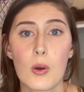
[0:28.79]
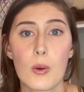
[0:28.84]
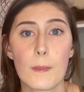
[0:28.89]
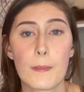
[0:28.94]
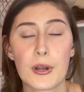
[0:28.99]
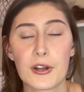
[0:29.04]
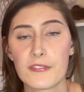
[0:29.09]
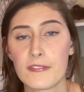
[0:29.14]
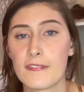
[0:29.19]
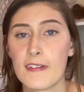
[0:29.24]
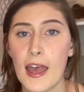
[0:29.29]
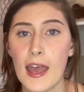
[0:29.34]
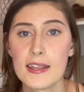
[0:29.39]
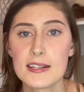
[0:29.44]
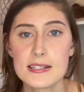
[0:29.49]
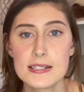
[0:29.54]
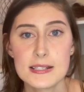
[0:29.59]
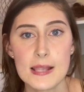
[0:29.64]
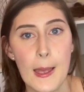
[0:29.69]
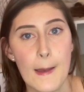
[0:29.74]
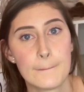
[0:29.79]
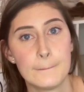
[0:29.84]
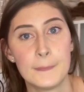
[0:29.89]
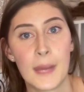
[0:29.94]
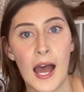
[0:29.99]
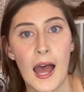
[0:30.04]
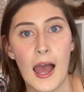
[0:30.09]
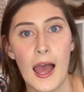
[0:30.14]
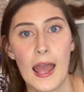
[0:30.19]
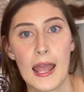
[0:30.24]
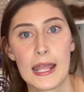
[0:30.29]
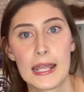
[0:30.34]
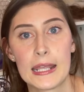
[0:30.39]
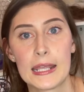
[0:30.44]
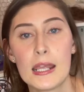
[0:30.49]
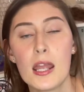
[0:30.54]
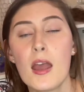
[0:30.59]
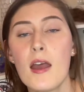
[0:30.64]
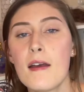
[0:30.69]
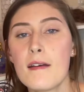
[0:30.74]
perfect my